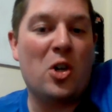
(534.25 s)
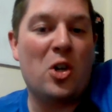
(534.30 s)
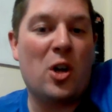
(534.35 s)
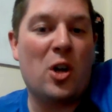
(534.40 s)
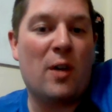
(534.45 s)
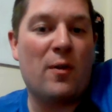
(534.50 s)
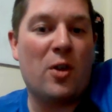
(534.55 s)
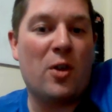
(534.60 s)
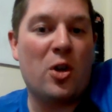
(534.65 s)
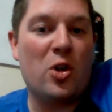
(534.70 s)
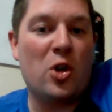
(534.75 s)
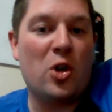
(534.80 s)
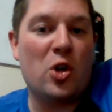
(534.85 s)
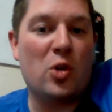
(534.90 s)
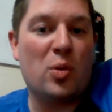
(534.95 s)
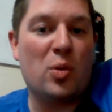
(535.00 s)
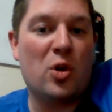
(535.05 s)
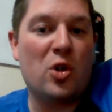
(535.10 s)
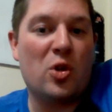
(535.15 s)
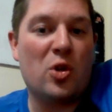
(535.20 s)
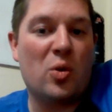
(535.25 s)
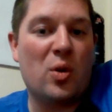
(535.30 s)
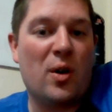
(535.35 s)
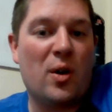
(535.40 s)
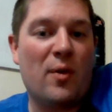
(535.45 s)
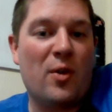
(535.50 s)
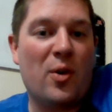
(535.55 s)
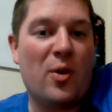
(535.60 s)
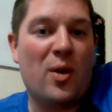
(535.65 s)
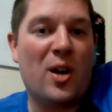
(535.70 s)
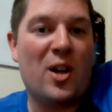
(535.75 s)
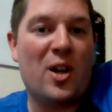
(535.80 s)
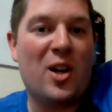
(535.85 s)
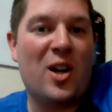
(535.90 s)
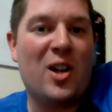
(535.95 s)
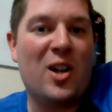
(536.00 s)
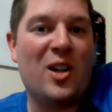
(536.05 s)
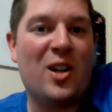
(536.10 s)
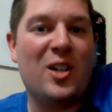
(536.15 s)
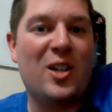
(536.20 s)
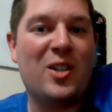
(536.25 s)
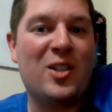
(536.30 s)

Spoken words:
shove or the tush push or whatever you want to call it.